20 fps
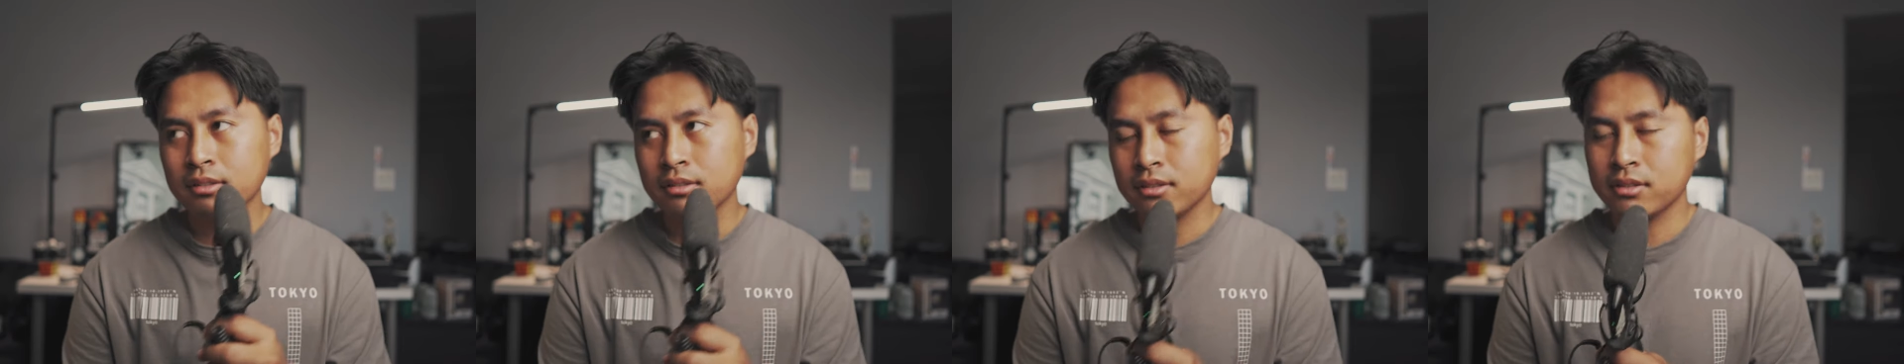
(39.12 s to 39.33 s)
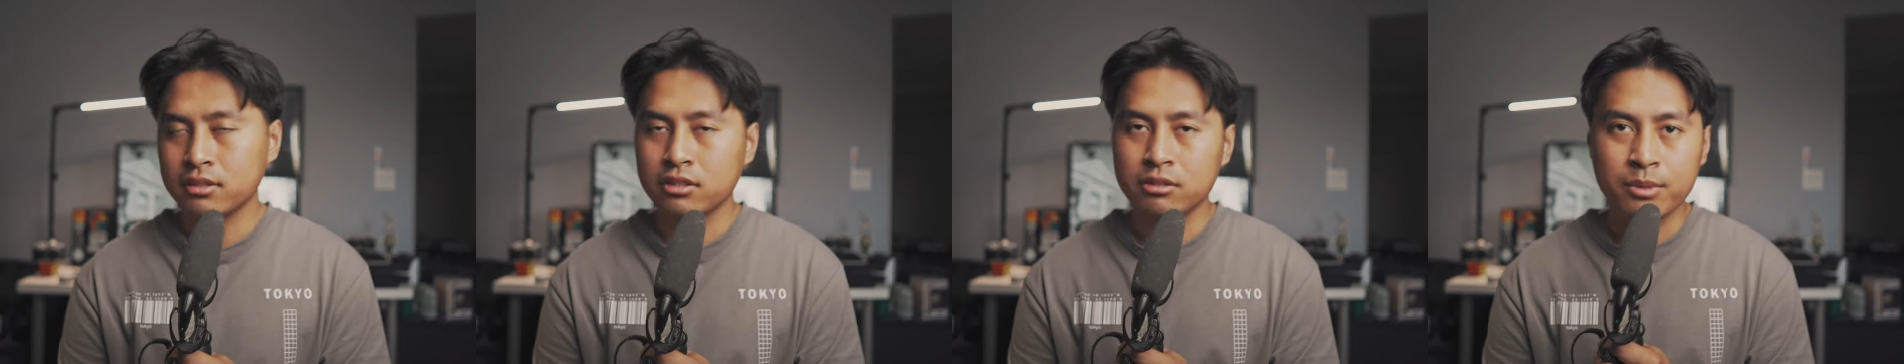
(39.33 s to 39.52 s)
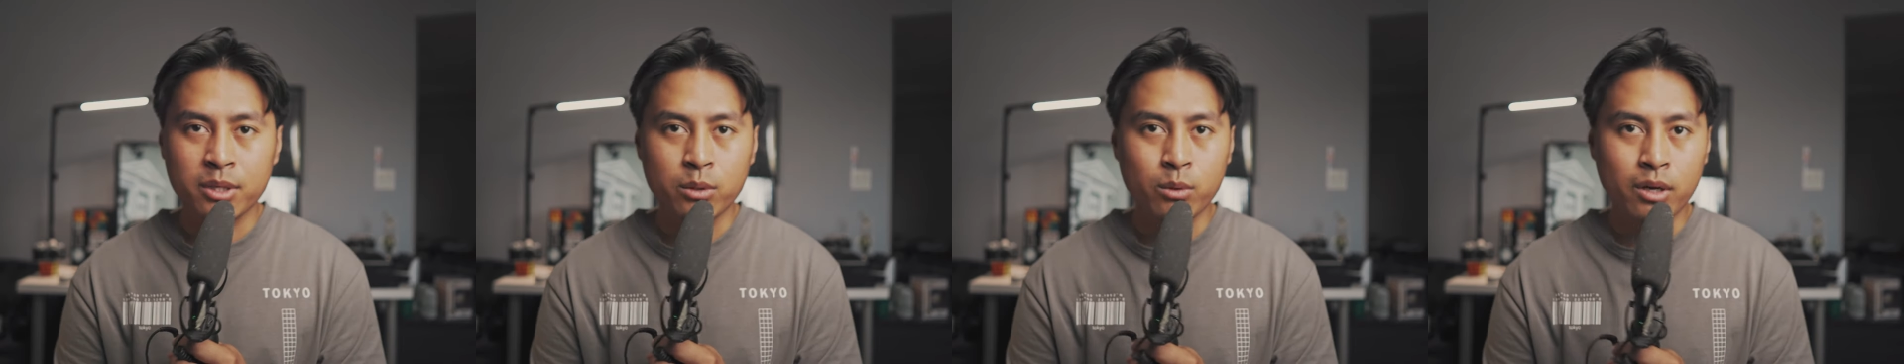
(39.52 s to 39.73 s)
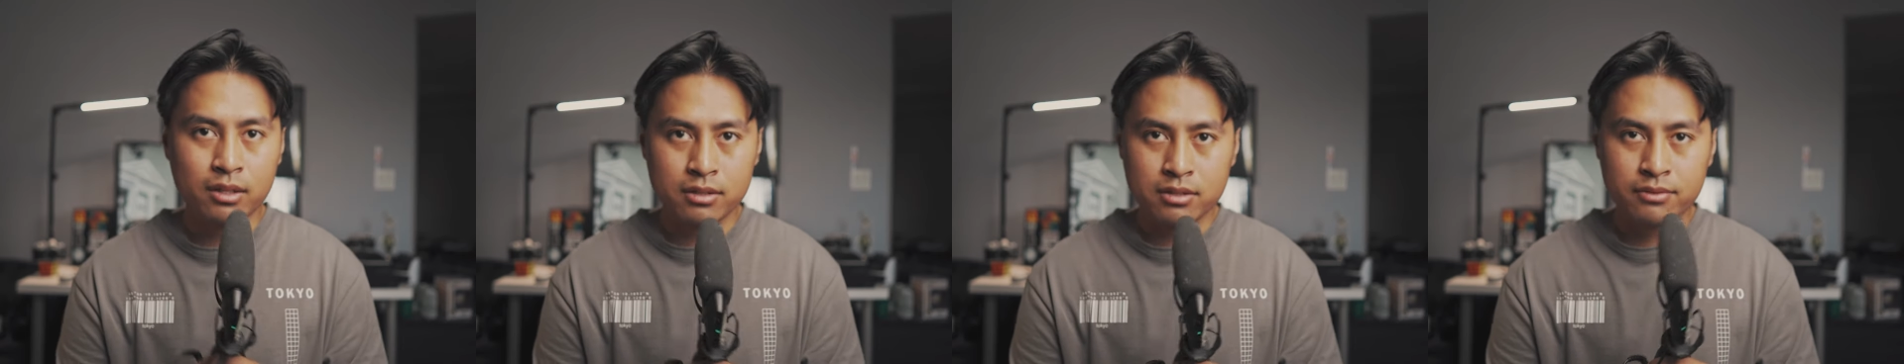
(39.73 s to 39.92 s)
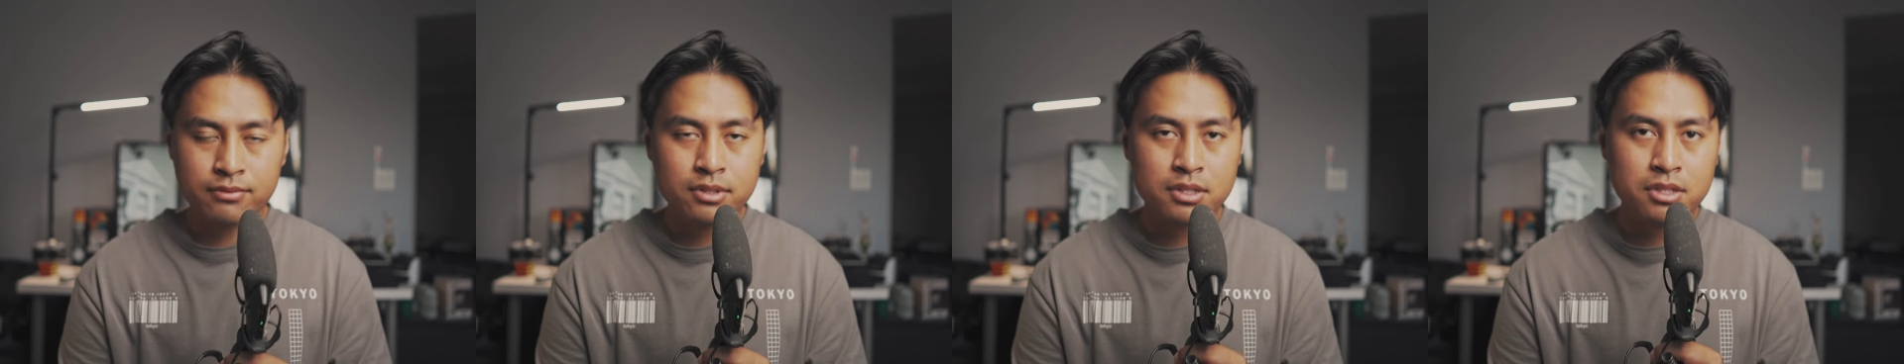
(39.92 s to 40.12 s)
it took me a while
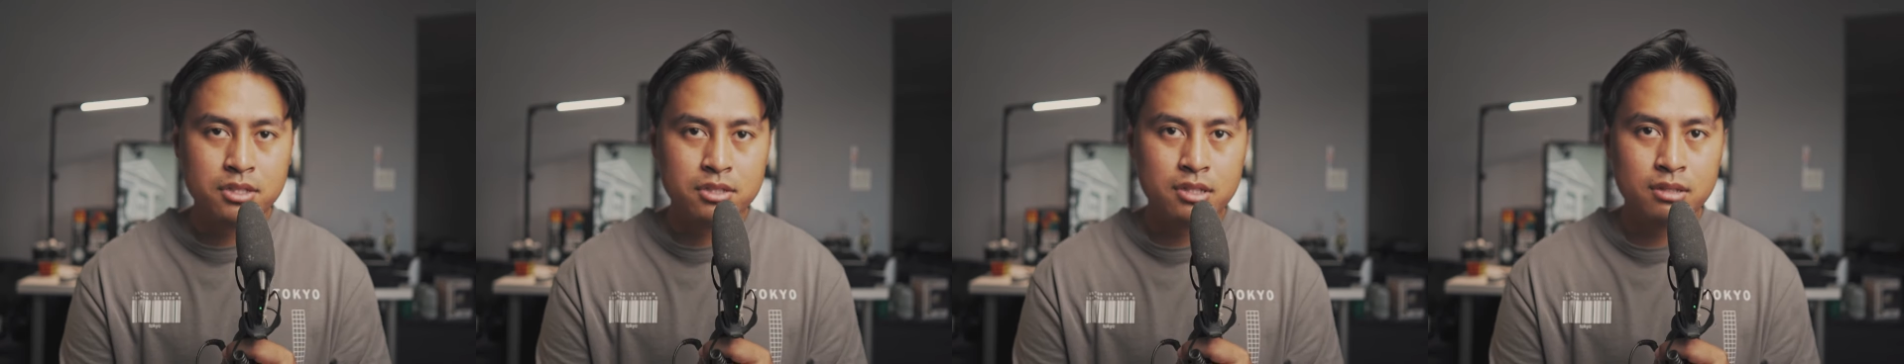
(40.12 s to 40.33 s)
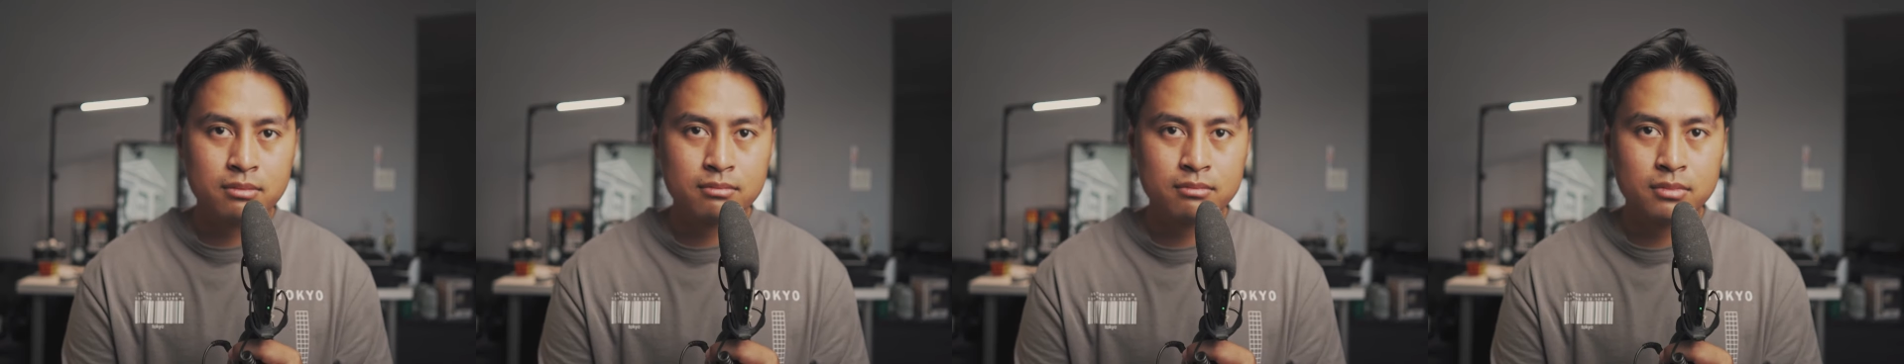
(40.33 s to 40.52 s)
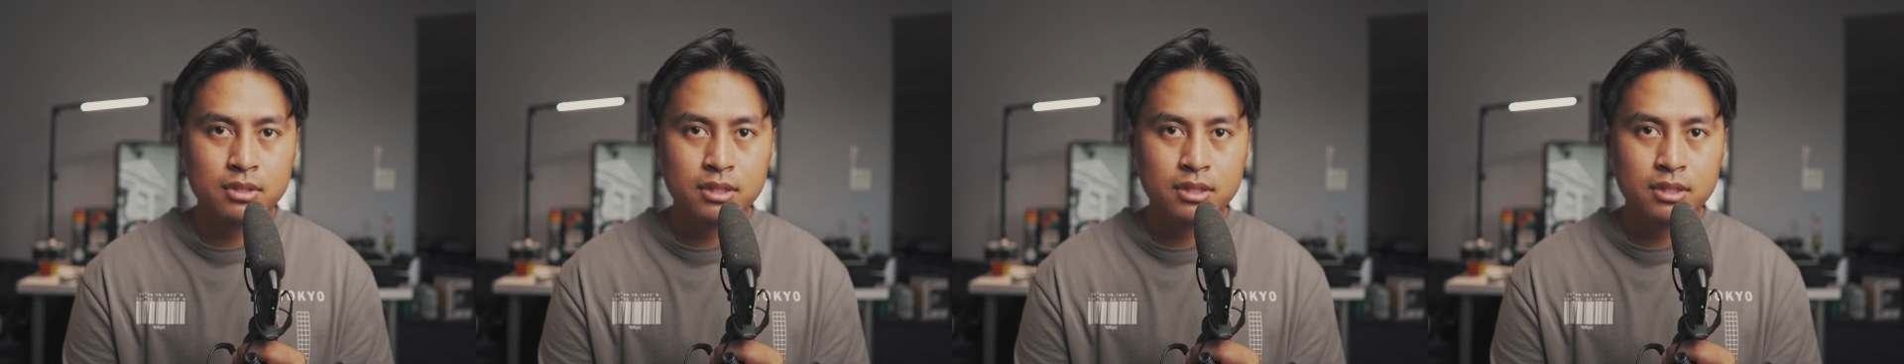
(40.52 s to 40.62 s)
to finish them,